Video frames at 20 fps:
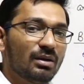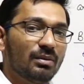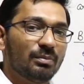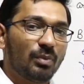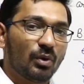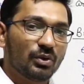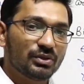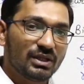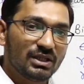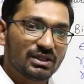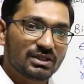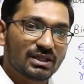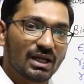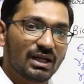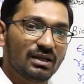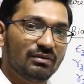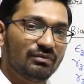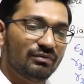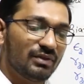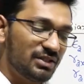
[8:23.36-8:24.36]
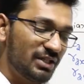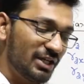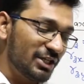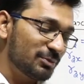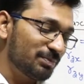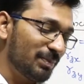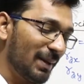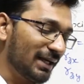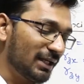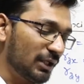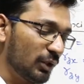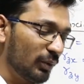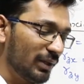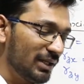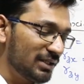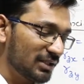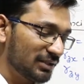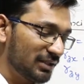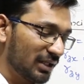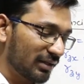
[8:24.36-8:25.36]
position with respect to
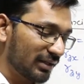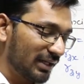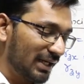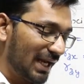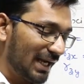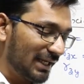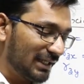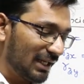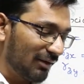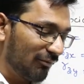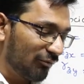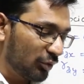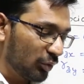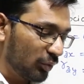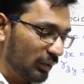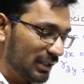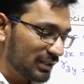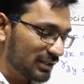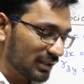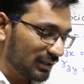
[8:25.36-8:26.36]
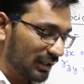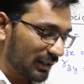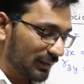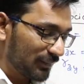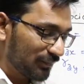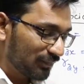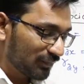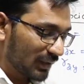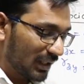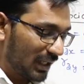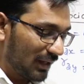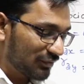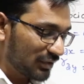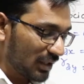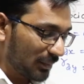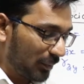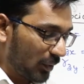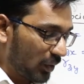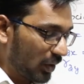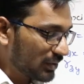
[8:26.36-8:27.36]
each other, relative to each other. If
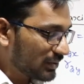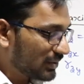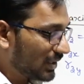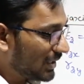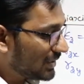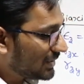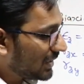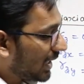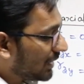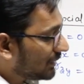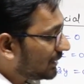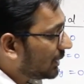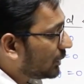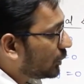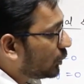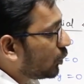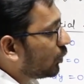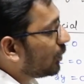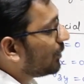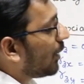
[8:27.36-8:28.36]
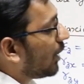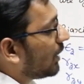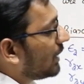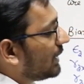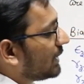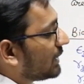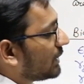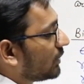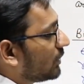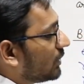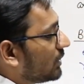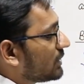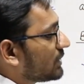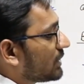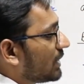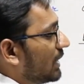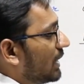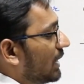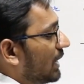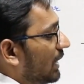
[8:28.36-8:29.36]
suppose these are the two molecules,
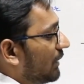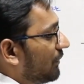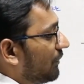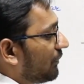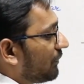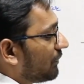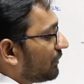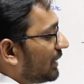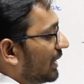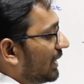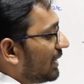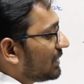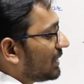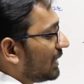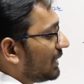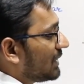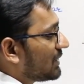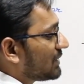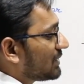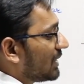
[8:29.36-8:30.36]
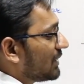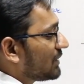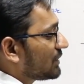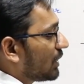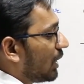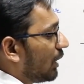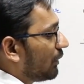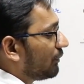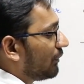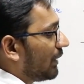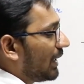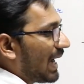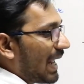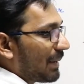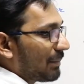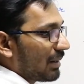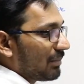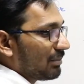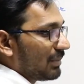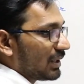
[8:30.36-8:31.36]
if there is a distance of 1
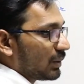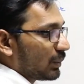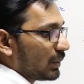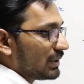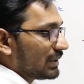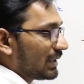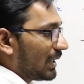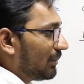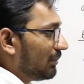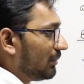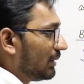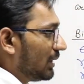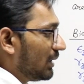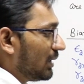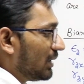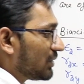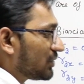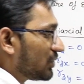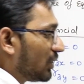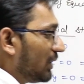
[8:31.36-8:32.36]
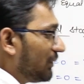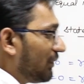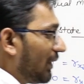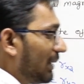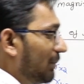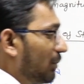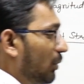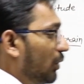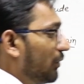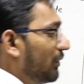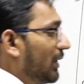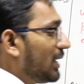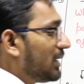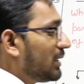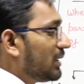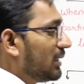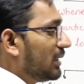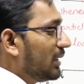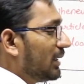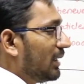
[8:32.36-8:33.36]
mm between them, so if I move
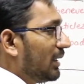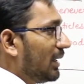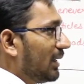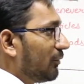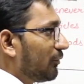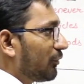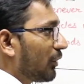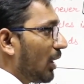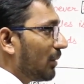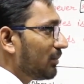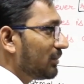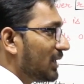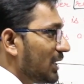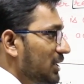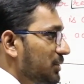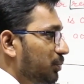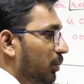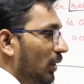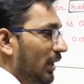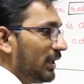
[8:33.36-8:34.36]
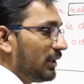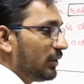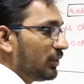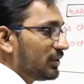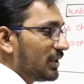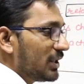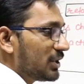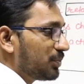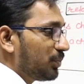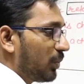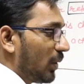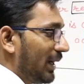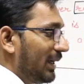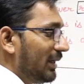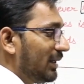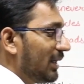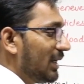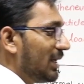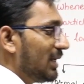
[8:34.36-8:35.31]
it from this point to this point,